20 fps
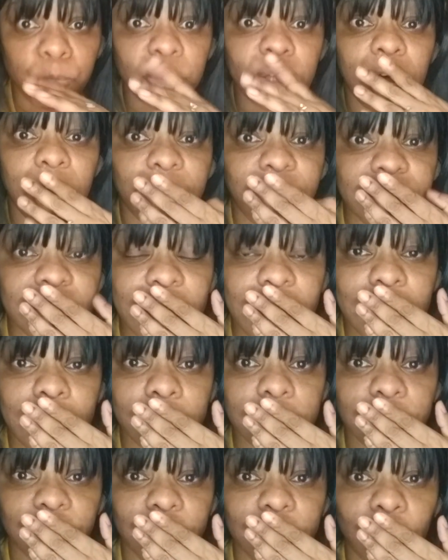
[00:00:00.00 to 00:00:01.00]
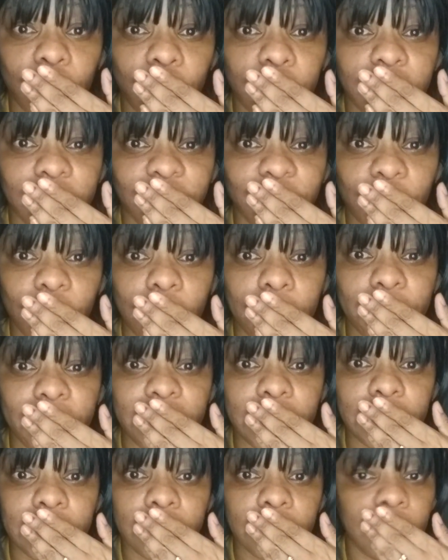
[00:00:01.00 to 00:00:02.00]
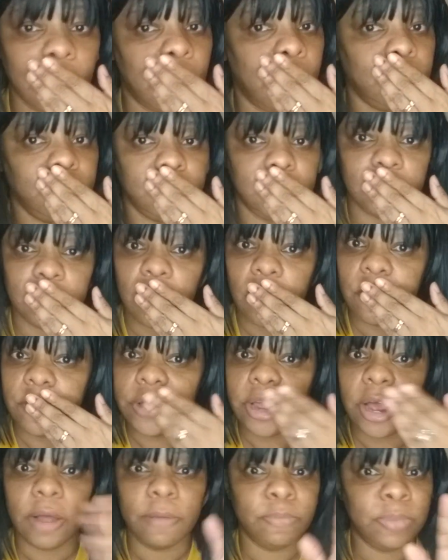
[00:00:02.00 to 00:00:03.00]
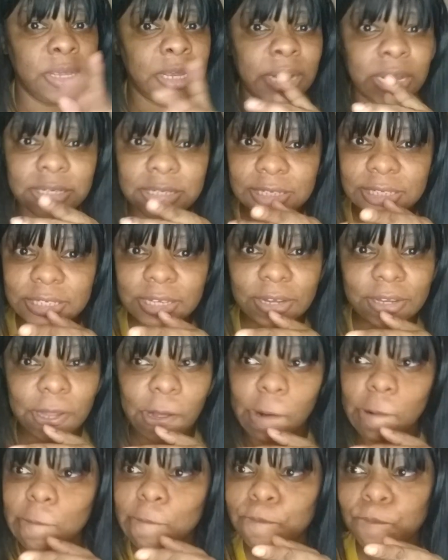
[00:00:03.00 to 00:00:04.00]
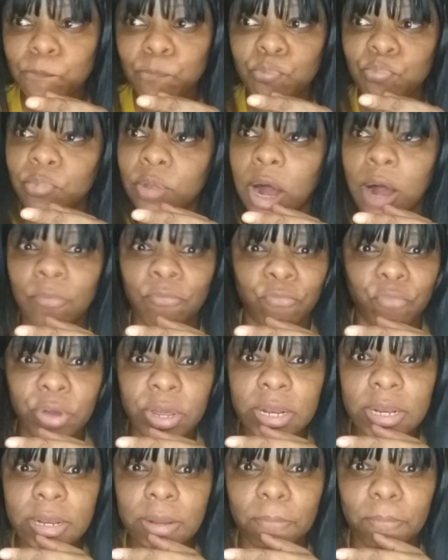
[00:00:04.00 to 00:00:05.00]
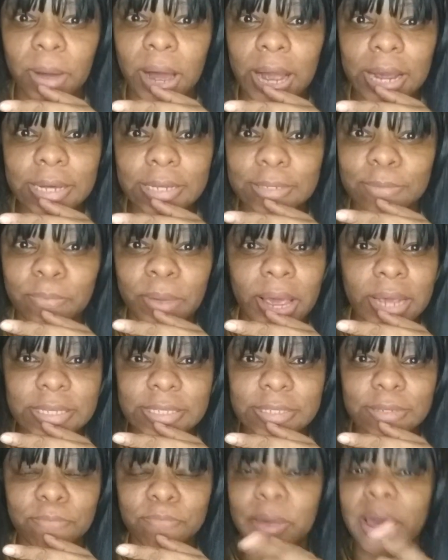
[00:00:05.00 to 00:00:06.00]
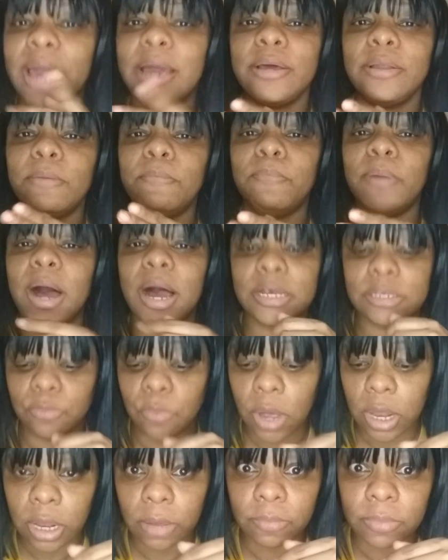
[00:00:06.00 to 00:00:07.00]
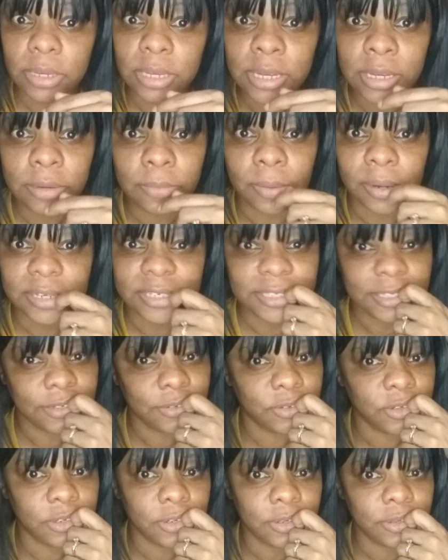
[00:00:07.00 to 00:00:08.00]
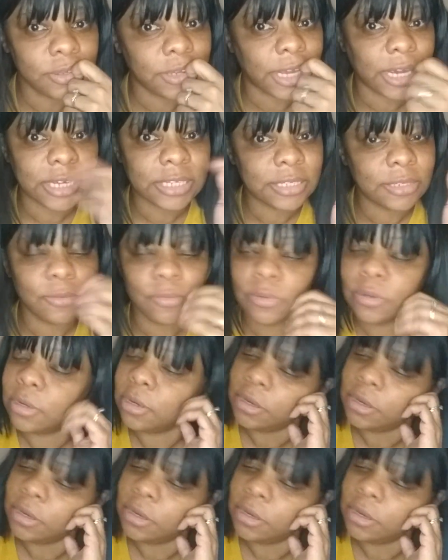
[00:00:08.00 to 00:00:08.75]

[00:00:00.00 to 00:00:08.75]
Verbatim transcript: I forgot I was recording for a minute. I'm sorry, y'all. Didn't I just tell y'all I'm reading the box, back, back of the box while I'm eating my cereal like I do.